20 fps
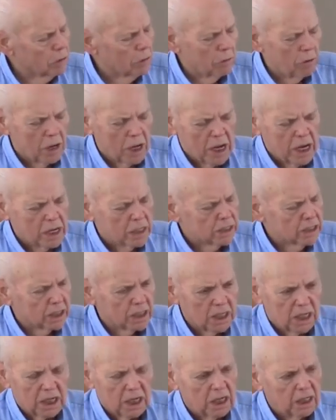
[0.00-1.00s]
cry unto
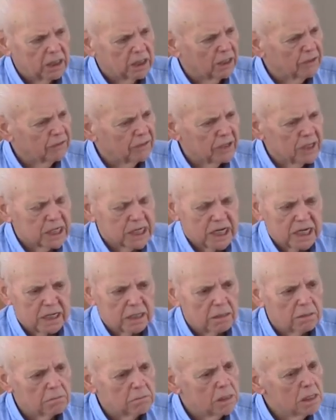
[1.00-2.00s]
God and thank
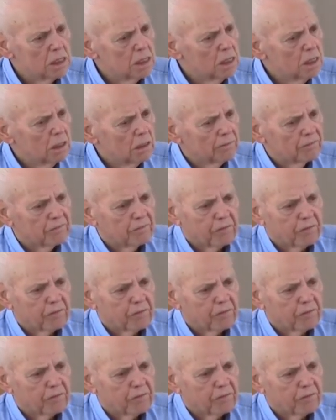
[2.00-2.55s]
Him mm-hmm.